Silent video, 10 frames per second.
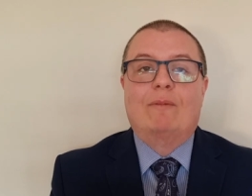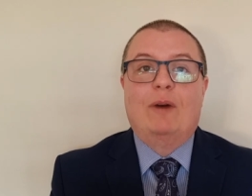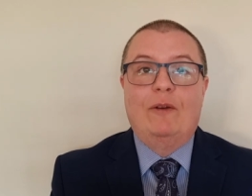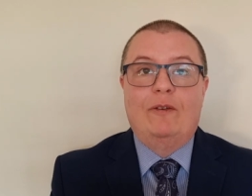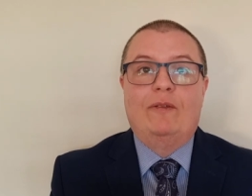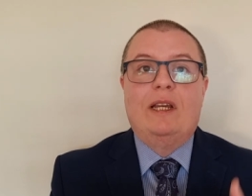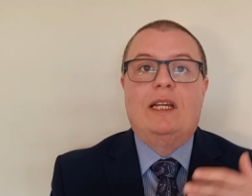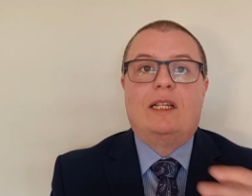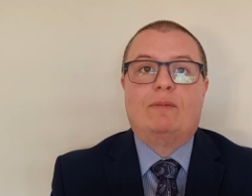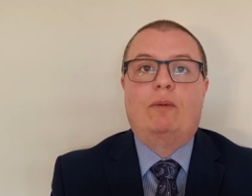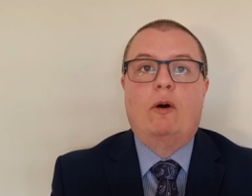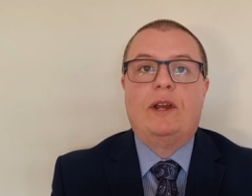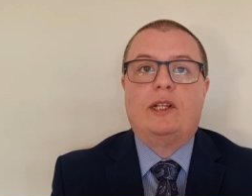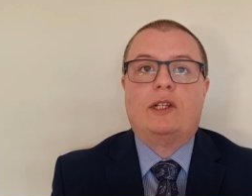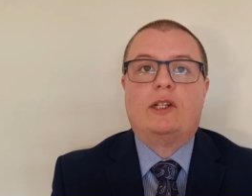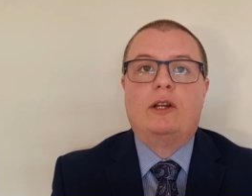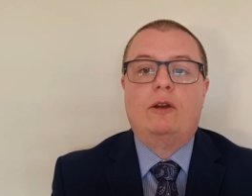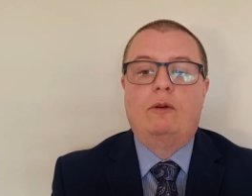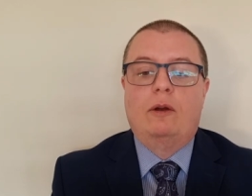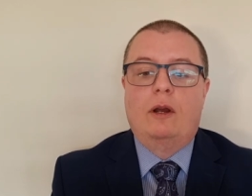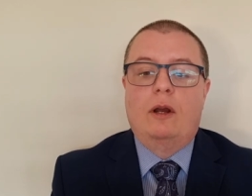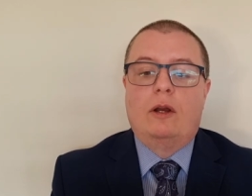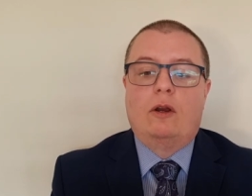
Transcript: Both of these point to